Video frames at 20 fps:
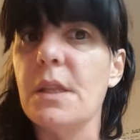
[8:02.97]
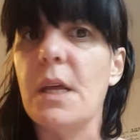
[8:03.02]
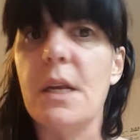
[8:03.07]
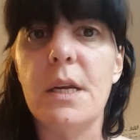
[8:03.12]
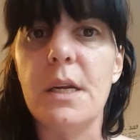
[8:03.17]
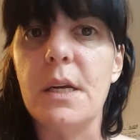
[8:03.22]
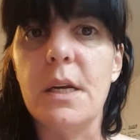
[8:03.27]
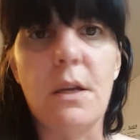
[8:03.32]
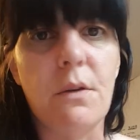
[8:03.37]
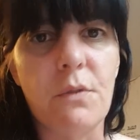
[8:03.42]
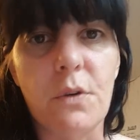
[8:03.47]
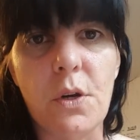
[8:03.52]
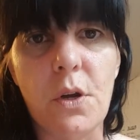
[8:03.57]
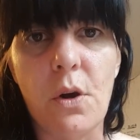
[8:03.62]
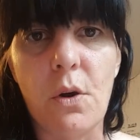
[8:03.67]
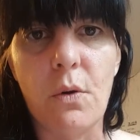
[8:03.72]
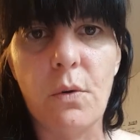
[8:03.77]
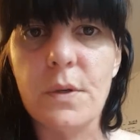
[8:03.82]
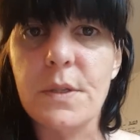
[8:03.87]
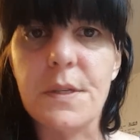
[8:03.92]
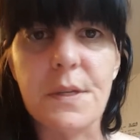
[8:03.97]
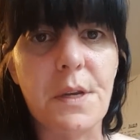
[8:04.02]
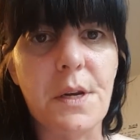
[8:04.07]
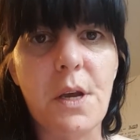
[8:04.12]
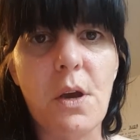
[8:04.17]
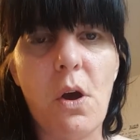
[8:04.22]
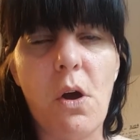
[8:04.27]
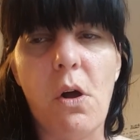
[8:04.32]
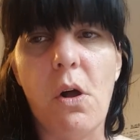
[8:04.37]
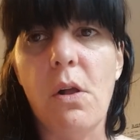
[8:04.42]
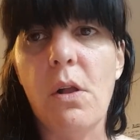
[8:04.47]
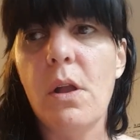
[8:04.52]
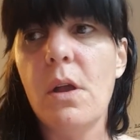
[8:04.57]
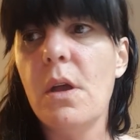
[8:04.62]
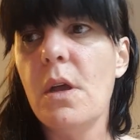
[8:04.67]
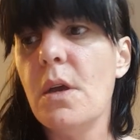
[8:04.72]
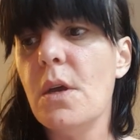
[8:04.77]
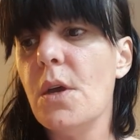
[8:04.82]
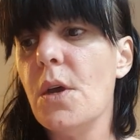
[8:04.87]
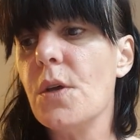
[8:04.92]
They didn't even know it was City Hall.
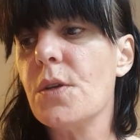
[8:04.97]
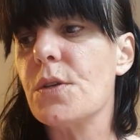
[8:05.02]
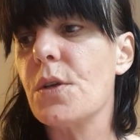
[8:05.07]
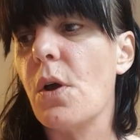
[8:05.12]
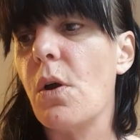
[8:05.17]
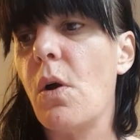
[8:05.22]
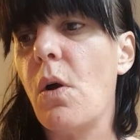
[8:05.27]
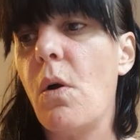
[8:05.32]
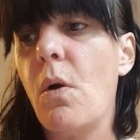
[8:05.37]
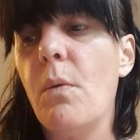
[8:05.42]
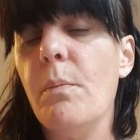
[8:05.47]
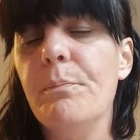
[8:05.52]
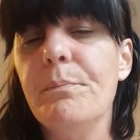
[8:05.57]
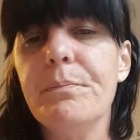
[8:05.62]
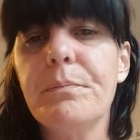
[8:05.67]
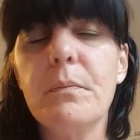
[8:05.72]
So